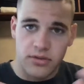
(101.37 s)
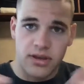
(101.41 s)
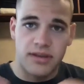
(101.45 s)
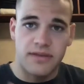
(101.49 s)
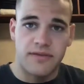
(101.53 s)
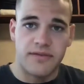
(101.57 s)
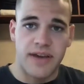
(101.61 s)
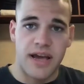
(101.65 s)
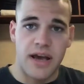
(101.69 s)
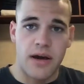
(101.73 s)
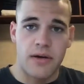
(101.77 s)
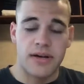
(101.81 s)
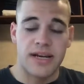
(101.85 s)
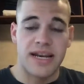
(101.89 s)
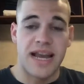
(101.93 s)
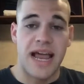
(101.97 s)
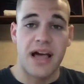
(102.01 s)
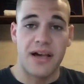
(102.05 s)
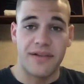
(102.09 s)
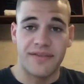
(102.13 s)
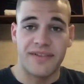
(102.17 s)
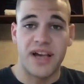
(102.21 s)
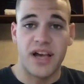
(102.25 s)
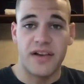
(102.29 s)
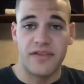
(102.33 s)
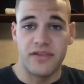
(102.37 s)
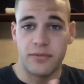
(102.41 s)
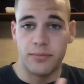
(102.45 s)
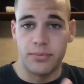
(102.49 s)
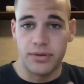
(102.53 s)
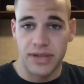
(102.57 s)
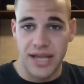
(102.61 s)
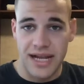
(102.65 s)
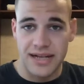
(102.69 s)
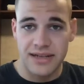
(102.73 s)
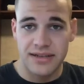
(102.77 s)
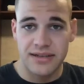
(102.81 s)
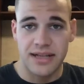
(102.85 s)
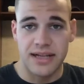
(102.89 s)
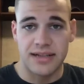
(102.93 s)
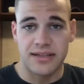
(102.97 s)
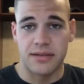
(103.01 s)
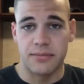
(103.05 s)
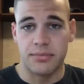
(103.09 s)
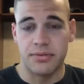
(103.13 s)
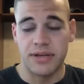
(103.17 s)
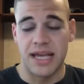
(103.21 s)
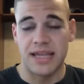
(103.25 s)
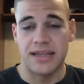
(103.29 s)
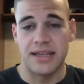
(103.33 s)
found in alfalfa plants. That's
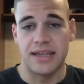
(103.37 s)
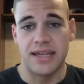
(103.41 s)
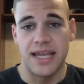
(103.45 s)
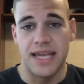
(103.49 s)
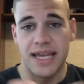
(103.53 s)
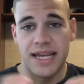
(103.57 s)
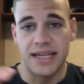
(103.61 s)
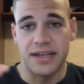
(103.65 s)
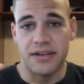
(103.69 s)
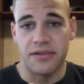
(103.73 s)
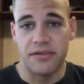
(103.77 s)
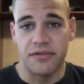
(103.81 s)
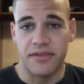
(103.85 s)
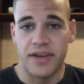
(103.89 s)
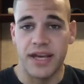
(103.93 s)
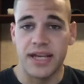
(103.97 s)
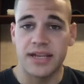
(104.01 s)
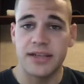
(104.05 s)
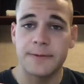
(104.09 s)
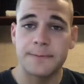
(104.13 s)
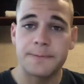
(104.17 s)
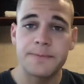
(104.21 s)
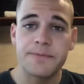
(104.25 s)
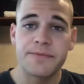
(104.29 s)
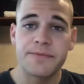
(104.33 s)
the plant that they can affect.